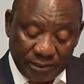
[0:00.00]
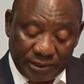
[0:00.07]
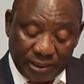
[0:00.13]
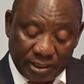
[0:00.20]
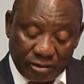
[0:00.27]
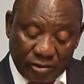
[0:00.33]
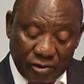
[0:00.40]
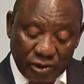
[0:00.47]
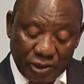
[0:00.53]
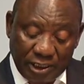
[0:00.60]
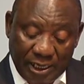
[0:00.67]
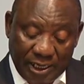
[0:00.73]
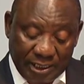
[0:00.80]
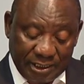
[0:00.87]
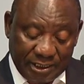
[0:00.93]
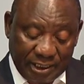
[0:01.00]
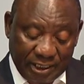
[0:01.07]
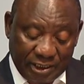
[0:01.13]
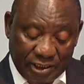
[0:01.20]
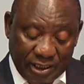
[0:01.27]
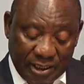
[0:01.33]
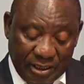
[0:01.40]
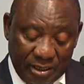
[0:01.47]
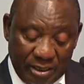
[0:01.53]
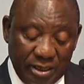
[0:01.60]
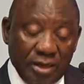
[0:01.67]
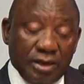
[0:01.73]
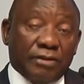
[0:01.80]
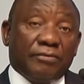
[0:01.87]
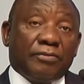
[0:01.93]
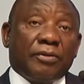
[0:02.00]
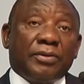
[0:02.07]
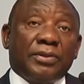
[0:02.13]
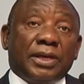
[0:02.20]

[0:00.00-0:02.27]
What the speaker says: technology architecture for